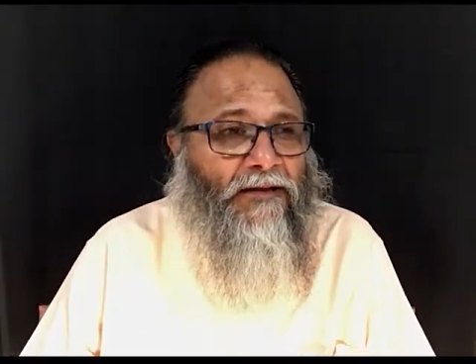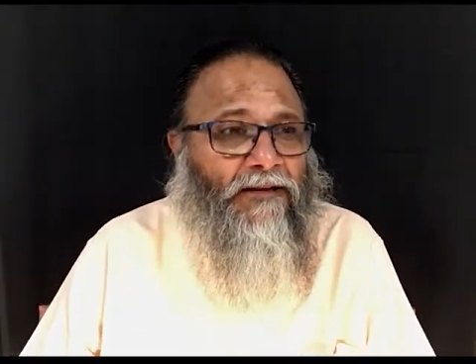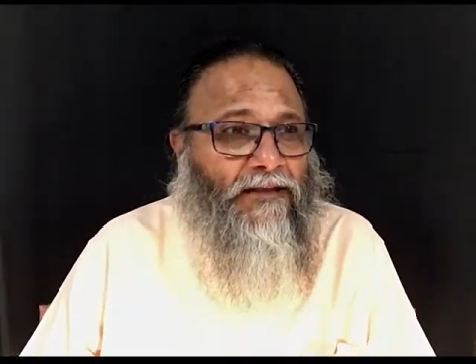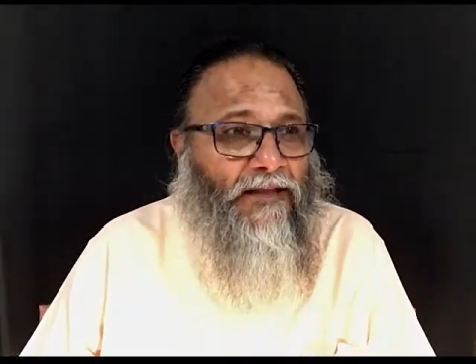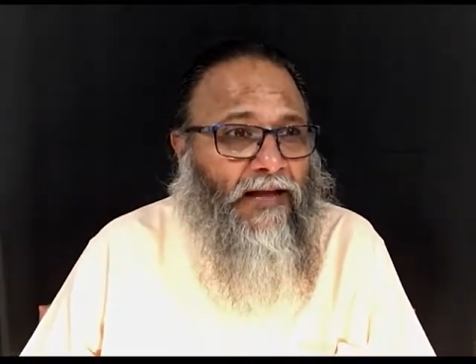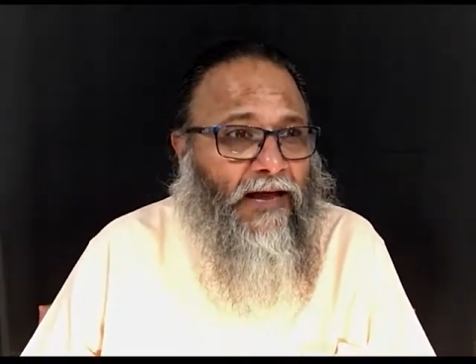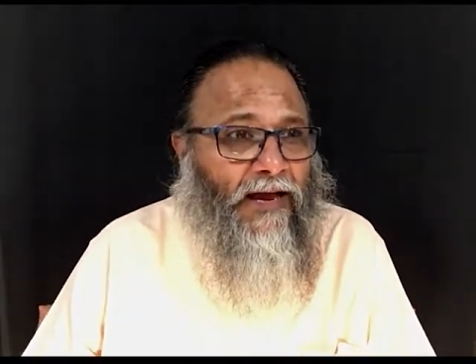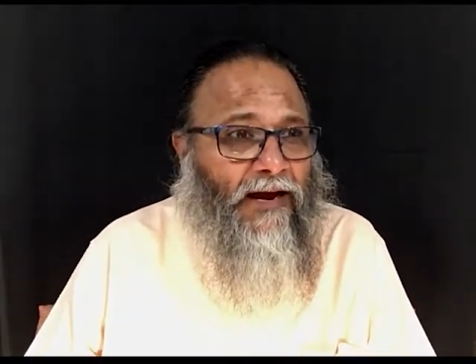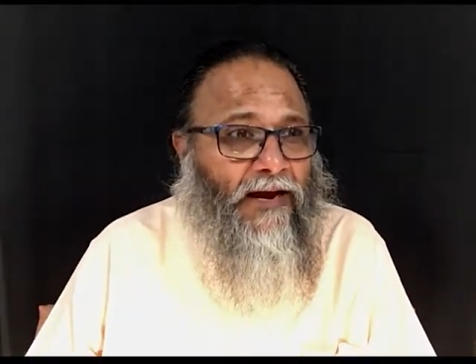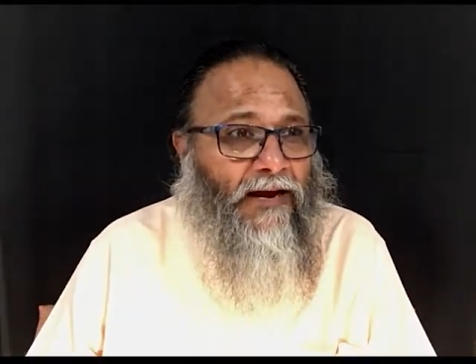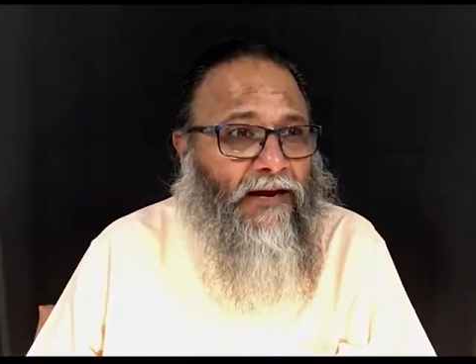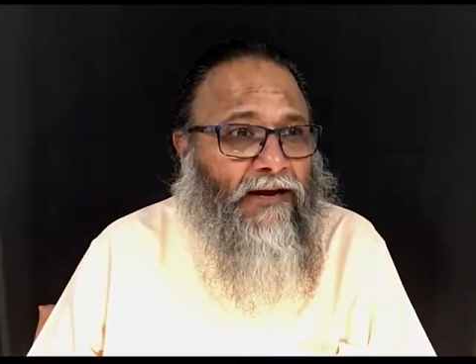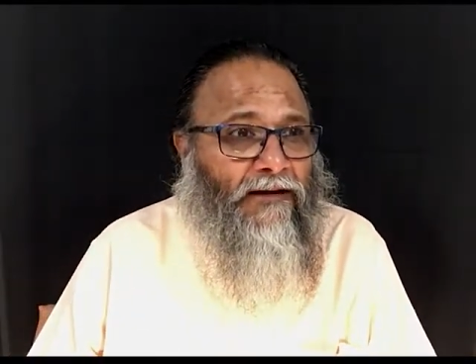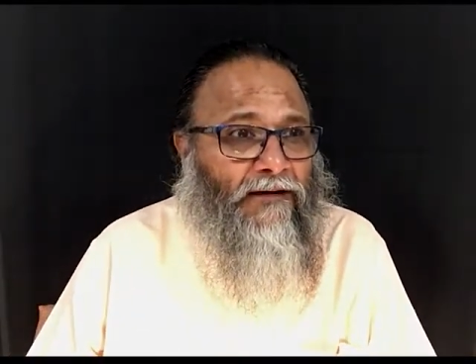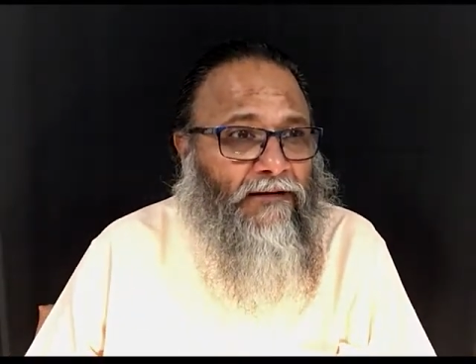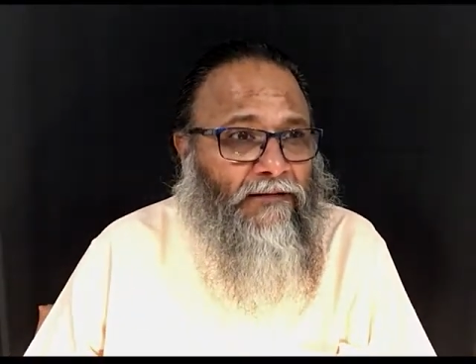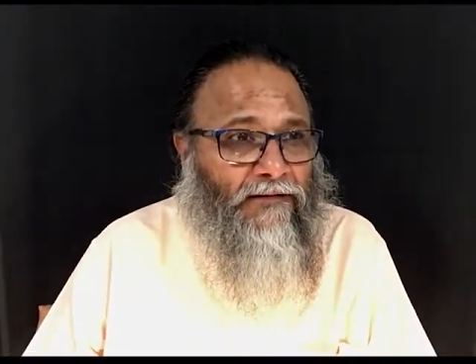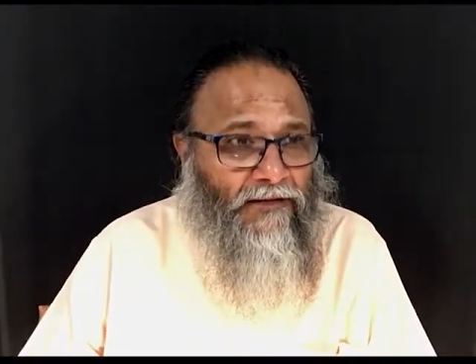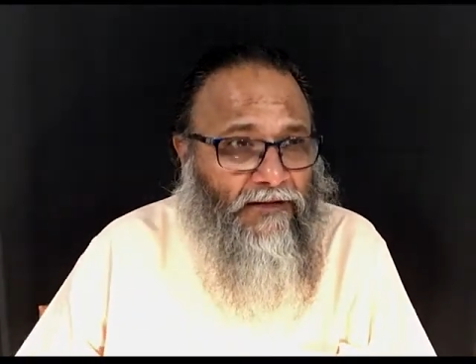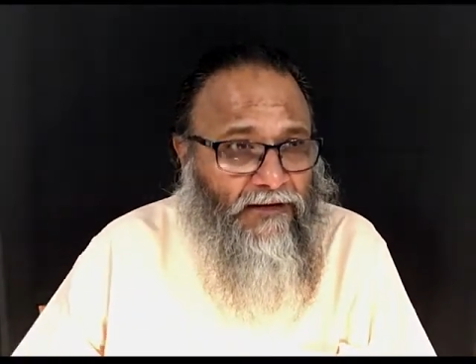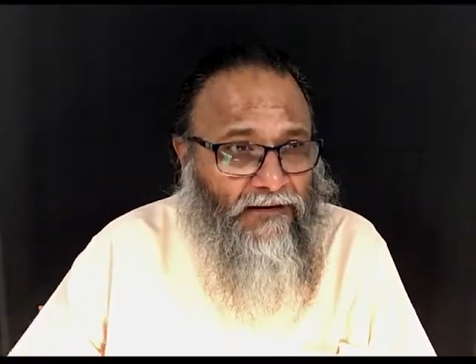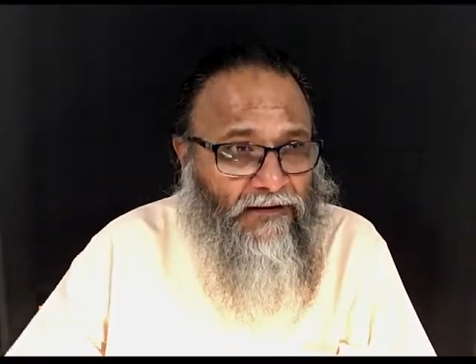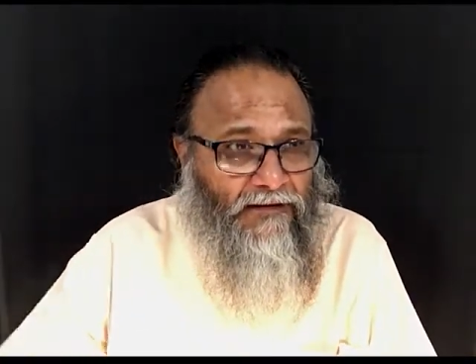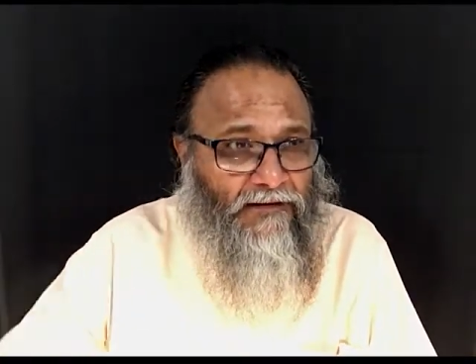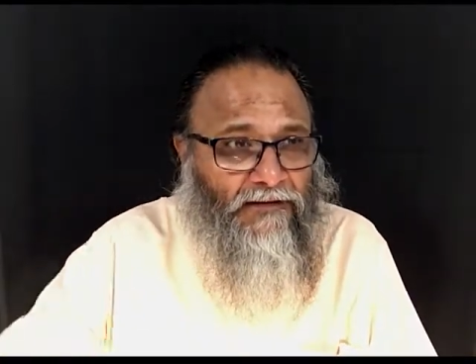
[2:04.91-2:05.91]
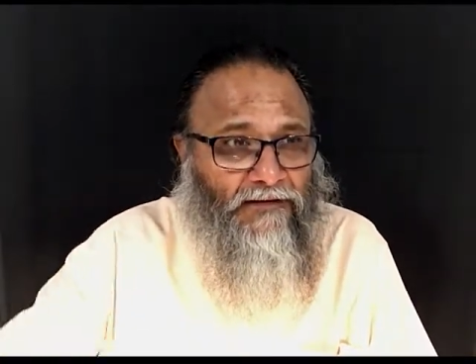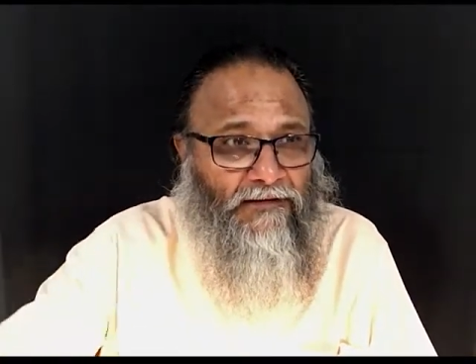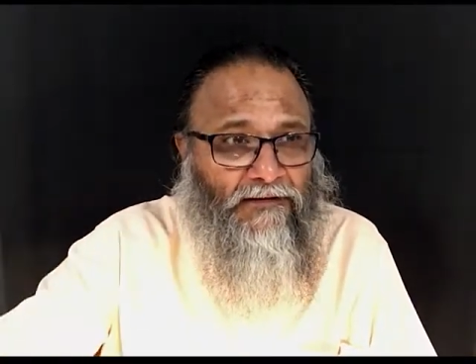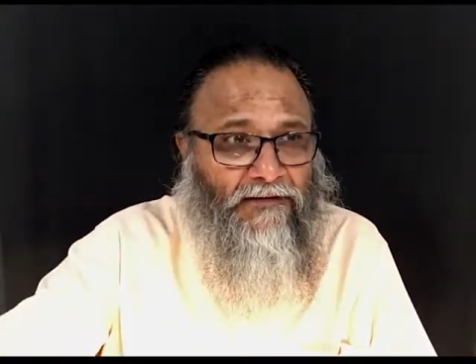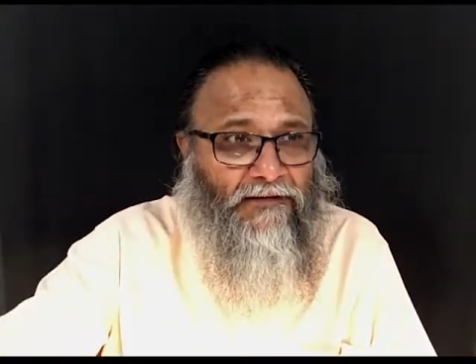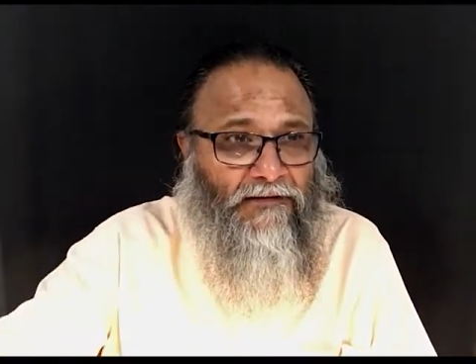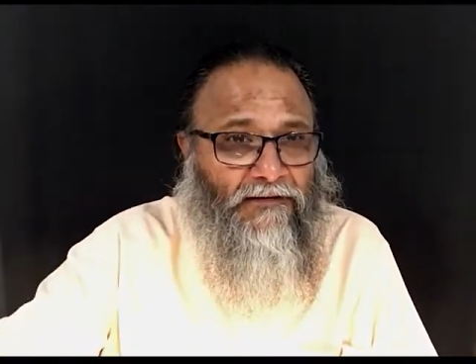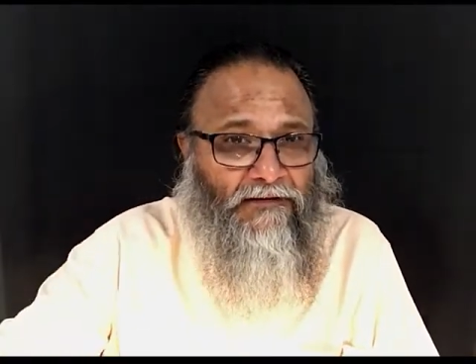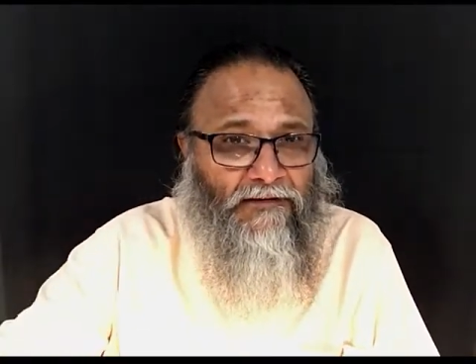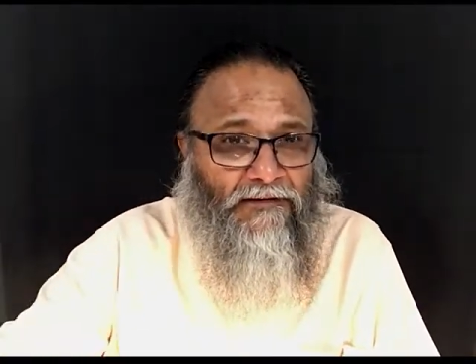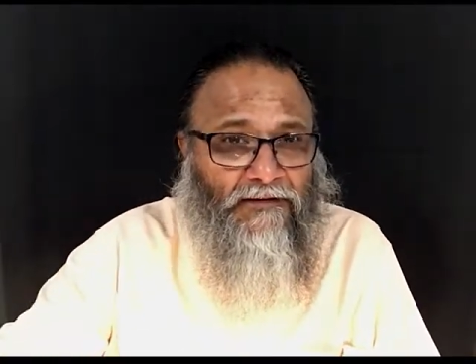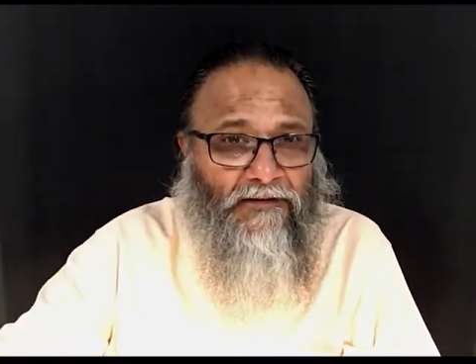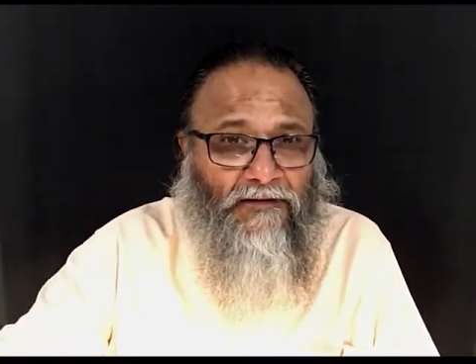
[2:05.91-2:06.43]
that there
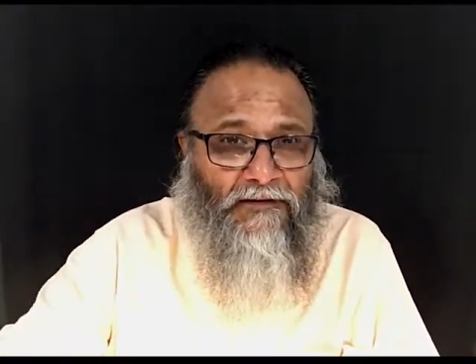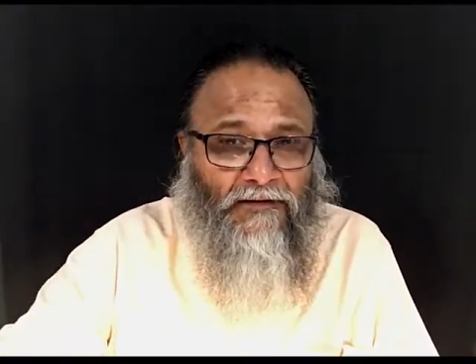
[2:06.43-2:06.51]
is